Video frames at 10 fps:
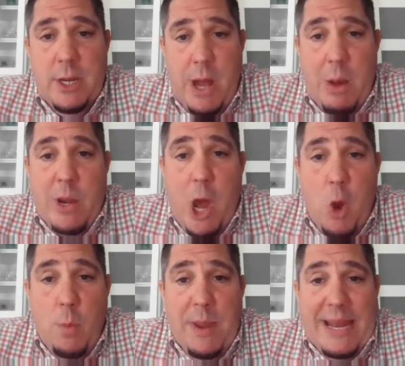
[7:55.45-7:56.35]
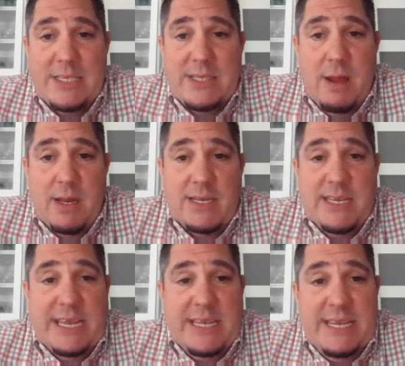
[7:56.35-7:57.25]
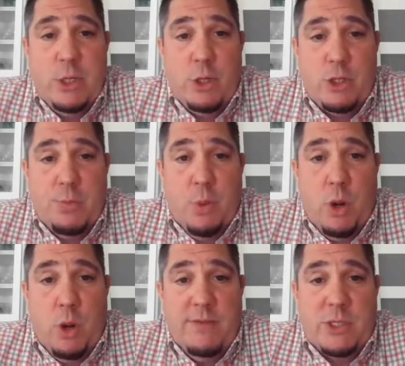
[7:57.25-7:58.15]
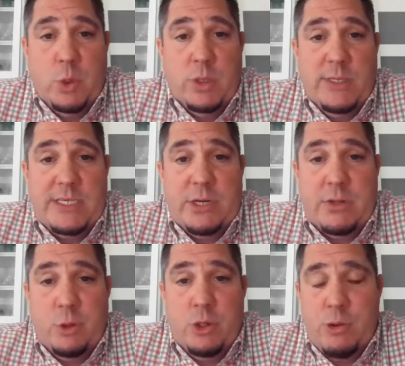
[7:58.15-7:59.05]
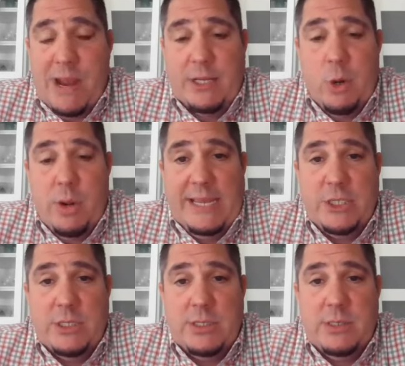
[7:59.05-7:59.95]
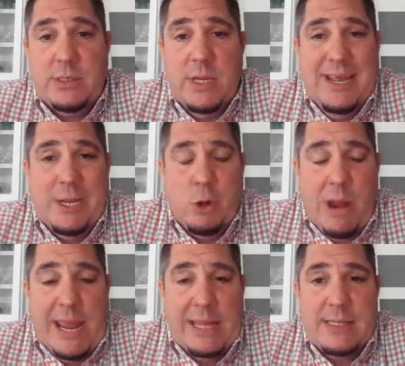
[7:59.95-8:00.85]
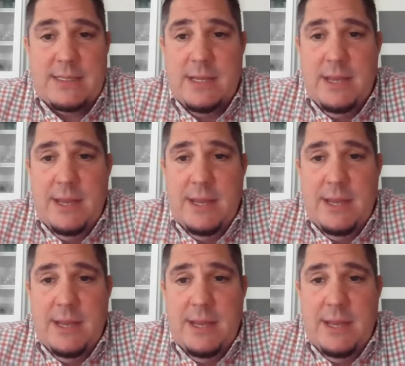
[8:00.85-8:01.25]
You know, I would hope Panasonic to continue their support of the school district through direct donations, grants,